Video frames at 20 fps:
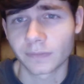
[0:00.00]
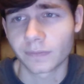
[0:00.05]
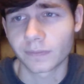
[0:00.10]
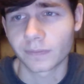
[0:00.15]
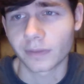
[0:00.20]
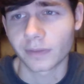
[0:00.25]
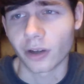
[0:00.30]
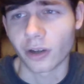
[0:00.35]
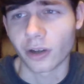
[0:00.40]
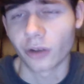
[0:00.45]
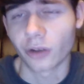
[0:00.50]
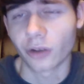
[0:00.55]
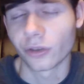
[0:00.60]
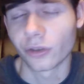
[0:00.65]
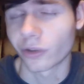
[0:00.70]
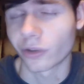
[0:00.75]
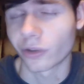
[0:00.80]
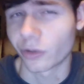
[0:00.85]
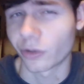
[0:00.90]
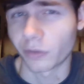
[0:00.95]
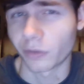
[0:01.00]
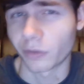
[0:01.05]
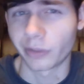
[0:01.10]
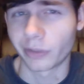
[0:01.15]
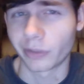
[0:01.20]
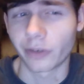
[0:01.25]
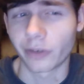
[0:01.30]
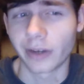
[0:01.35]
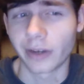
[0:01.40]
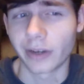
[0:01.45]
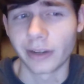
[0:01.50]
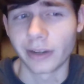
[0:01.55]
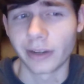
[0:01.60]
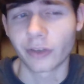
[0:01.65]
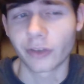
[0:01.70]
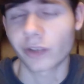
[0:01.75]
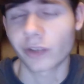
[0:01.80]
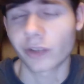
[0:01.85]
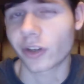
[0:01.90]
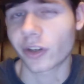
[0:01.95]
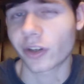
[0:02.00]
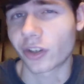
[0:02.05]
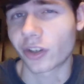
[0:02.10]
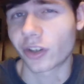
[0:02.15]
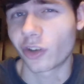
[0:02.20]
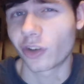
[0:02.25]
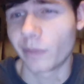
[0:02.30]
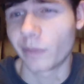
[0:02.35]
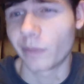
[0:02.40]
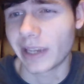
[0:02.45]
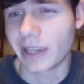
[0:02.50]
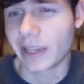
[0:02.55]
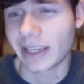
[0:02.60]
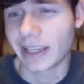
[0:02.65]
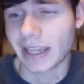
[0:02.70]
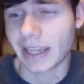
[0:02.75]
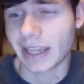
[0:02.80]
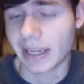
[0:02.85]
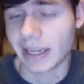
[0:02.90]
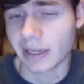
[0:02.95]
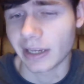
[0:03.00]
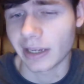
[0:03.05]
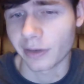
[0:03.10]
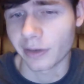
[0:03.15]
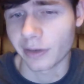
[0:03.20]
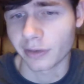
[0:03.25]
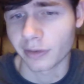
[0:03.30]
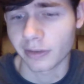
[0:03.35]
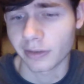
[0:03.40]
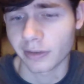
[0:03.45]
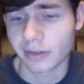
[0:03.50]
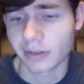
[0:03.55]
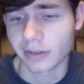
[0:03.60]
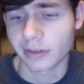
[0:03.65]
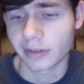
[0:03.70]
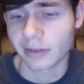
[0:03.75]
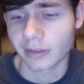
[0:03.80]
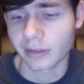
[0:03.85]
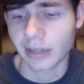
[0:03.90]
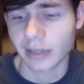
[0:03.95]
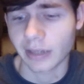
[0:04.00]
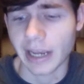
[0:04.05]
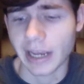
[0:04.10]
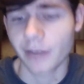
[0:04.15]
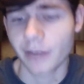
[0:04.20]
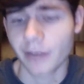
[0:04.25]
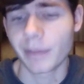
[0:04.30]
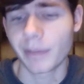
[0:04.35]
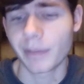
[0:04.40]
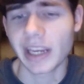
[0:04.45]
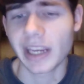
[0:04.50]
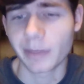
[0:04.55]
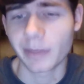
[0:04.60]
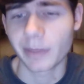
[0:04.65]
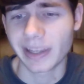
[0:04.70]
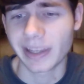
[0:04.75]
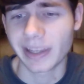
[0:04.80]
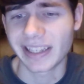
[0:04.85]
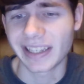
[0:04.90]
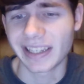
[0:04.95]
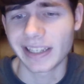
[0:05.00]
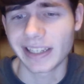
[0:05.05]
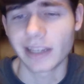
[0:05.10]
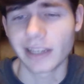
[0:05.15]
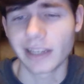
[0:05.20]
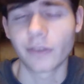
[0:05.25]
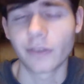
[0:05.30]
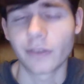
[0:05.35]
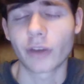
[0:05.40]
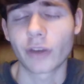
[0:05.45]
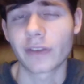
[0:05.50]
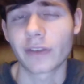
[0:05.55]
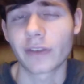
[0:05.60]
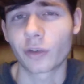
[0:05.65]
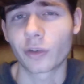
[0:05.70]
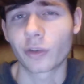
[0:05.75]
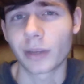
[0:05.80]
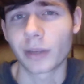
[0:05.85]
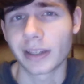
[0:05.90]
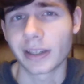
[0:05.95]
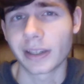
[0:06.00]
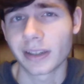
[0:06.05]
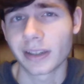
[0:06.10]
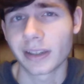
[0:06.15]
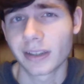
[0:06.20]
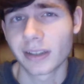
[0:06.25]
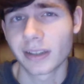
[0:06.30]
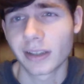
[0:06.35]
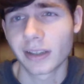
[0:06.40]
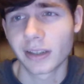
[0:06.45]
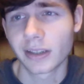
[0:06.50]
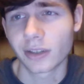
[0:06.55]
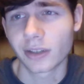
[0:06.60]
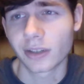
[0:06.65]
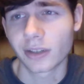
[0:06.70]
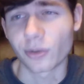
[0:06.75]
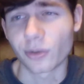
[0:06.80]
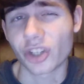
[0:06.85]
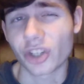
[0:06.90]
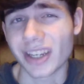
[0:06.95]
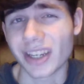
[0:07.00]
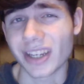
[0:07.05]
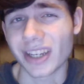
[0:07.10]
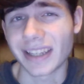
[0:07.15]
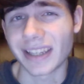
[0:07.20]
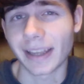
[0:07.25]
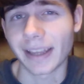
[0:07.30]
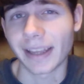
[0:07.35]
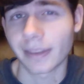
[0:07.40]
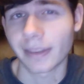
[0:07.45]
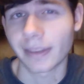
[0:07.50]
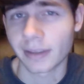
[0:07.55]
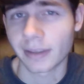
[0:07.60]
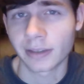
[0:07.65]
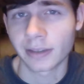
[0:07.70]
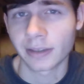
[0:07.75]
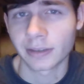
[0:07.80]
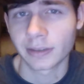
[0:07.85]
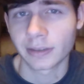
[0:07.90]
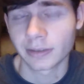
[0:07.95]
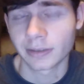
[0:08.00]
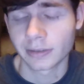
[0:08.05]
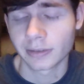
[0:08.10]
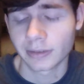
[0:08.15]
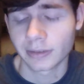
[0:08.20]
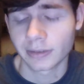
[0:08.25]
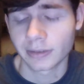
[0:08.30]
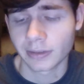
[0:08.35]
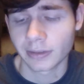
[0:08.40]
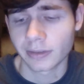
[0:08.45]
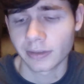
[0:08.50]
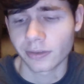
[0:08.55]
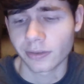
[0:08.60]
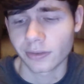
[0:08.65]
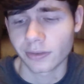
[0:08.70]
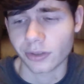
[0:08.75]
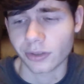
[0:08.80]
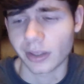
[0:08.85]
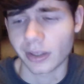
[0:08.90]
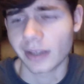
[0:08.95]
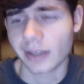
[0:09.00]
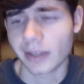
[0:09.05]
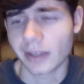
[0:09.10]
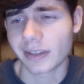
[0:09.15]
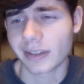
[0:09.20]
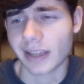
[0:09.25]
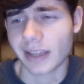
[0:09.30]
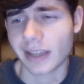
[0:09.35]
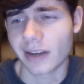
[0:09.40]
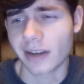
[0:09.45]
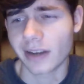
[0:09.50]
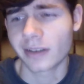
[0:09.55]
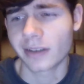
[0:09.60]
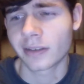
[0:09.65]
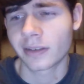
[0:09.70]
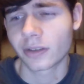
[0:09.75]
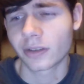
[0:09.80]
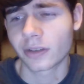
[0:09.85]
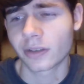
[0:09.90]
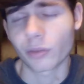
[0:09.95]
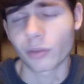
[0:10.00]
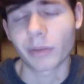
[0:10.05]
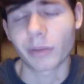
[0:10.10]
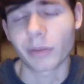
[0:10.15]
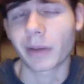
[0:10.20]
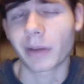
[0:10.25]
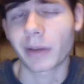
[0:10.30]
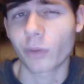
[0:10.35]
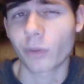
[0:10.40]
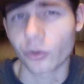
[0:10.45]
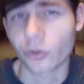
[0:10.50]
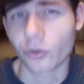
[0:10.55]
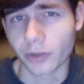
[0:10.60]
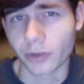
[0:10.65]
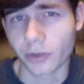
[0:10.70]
All whose souls were obliterated. The resurrection cube being a item made by the deity of the Raven Queen to cheat death. She then decided to bring back Mordred,